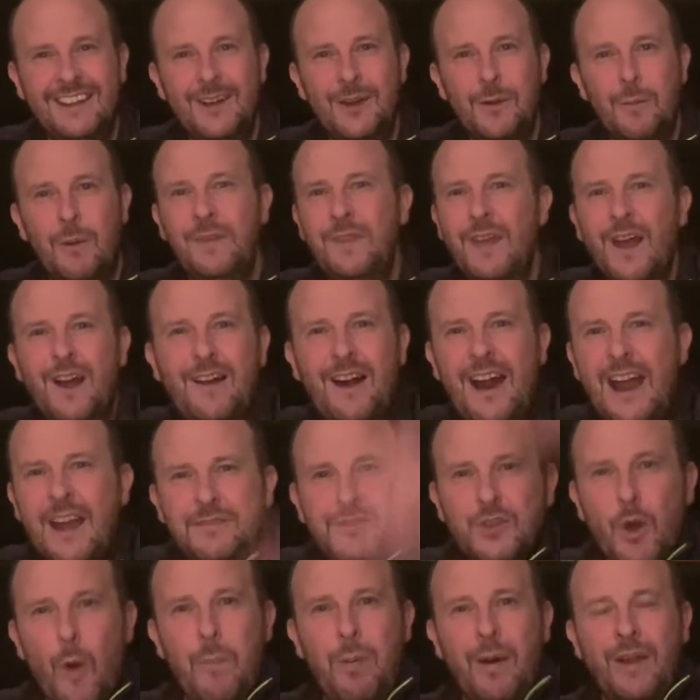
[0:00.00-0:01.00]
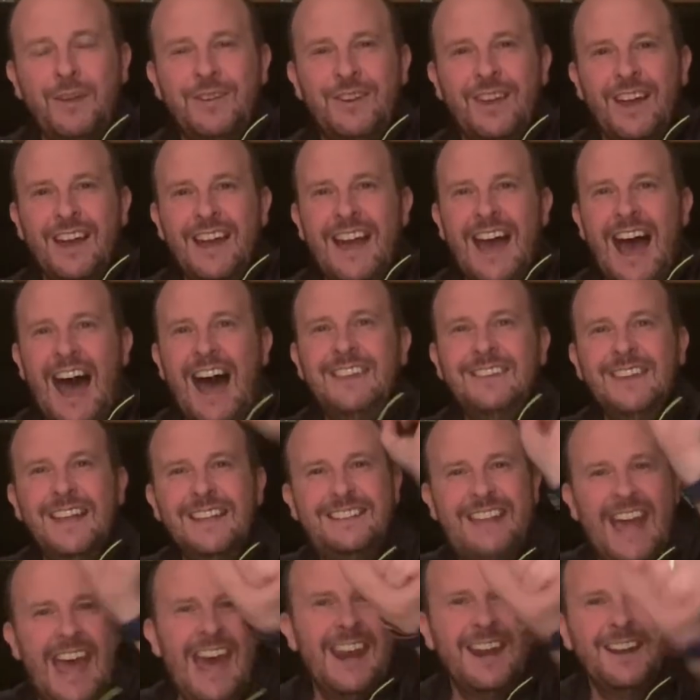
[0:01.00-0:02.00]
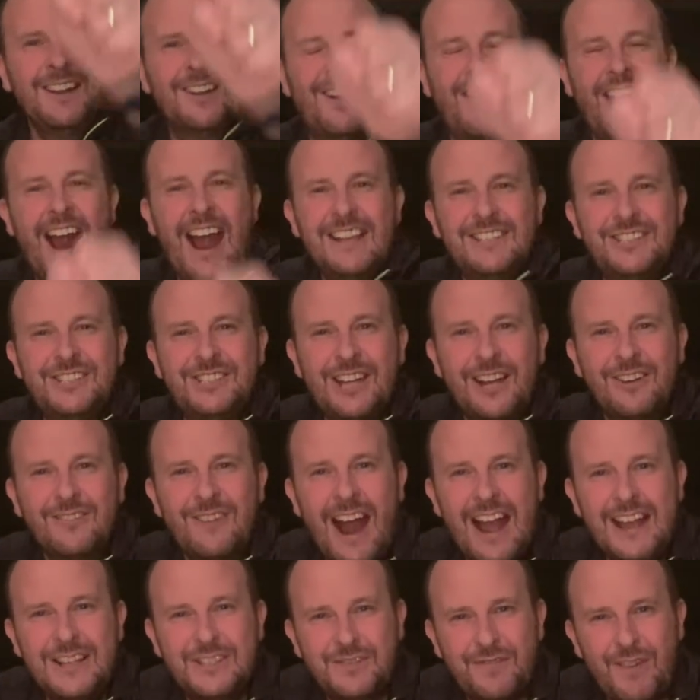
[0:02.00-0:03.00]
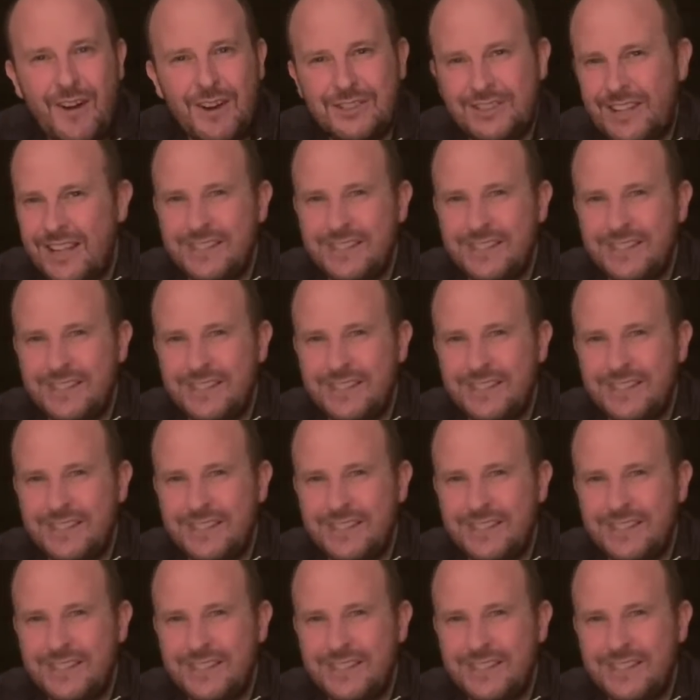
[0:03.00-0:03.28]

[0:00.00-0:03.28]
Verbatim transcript: When the grave's opened and the dead in Christ shall rise first,